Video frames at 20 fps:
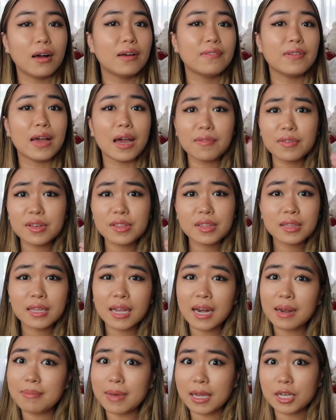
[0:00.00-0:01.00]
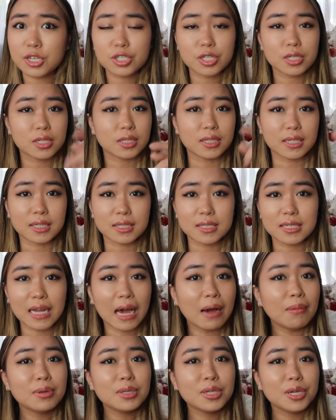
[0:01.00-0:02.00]
have everything that I mentioned linked
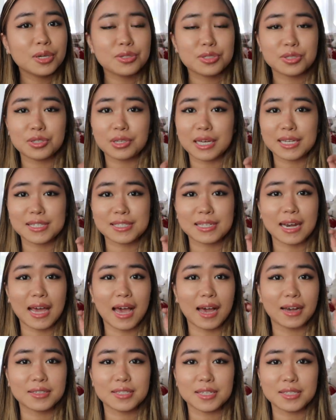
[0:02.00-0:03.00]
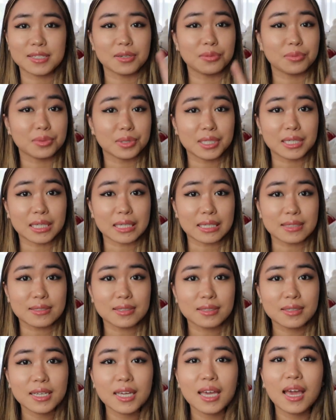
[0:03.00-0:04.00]
down below so you guys can access it really
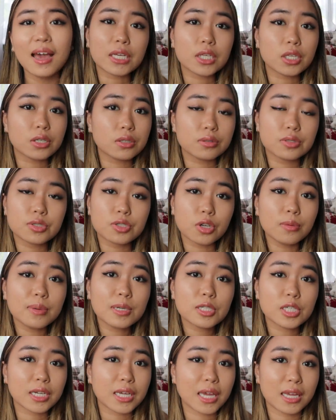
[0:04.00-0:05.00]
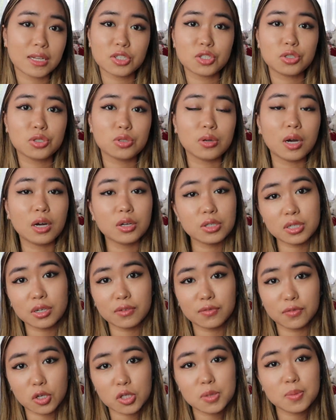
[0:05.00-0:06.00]
easily. Thank you so much again to
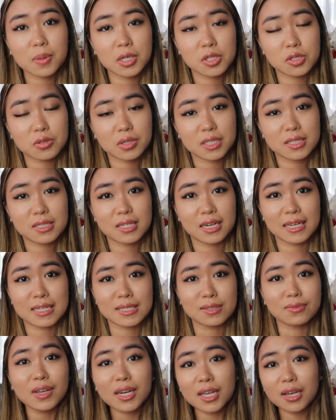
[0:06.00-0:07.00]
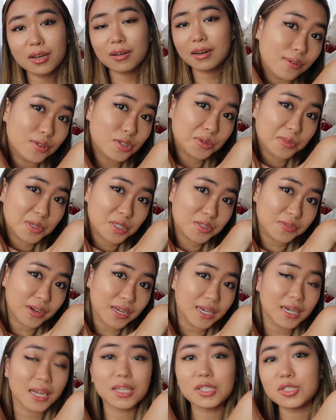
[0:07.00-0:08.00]
Ulta for sponsoring today's video. It was so much
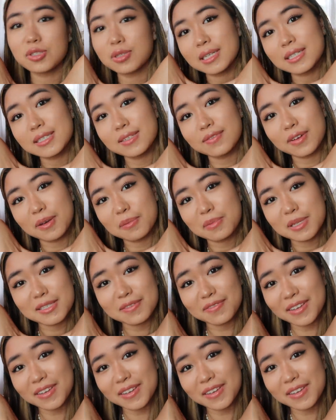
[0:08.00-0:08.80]
fun to get to film this